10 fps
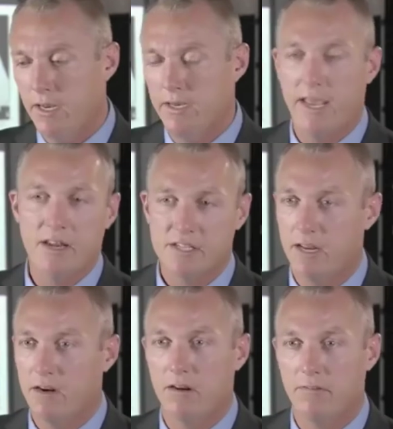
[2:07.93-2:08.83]
a data
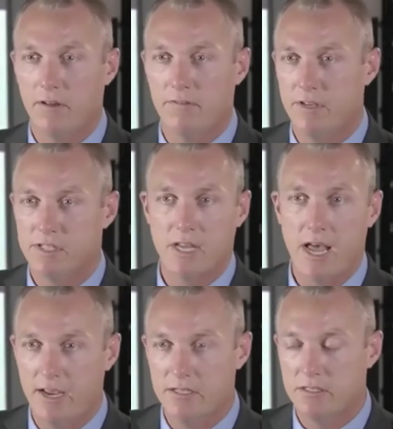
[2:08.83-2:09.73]
center of this
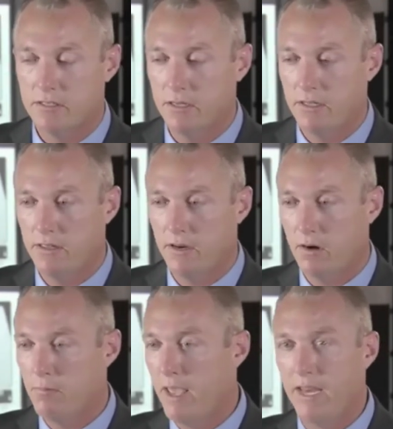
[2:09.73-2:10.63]
size, there are
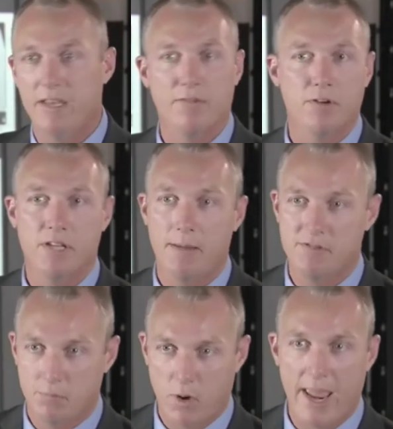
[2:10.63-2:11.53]
many different types
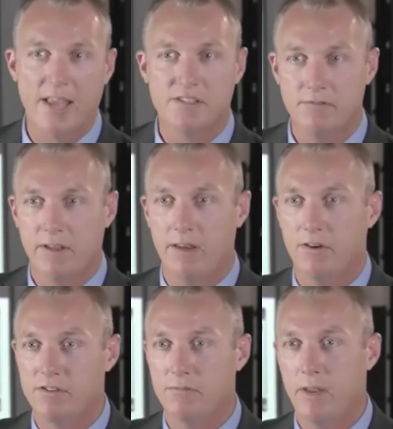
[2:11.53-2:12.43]
of brands and
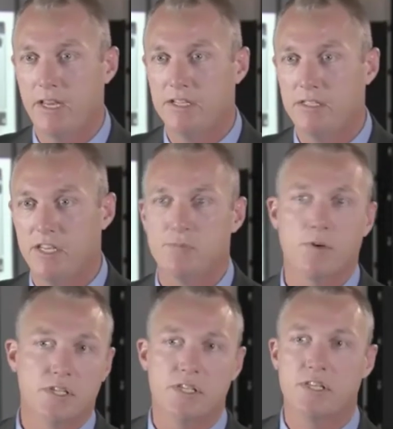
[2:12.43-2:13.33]
vendors and many
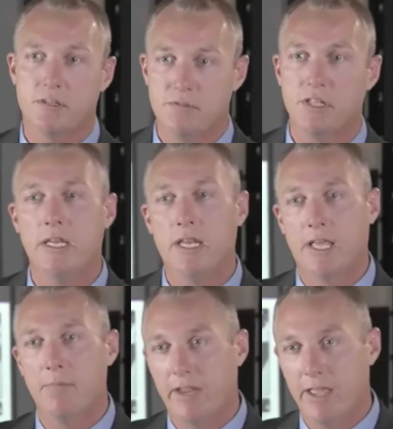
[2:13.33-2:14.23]
disparate systems that need to
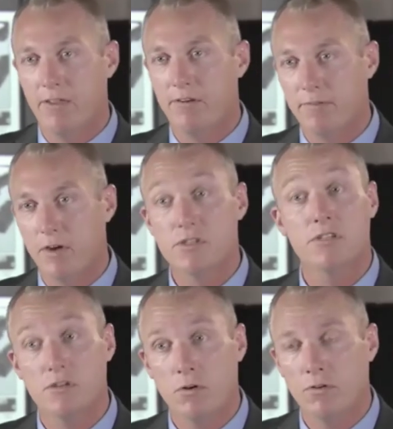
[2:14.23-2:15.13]
come together to function as a whole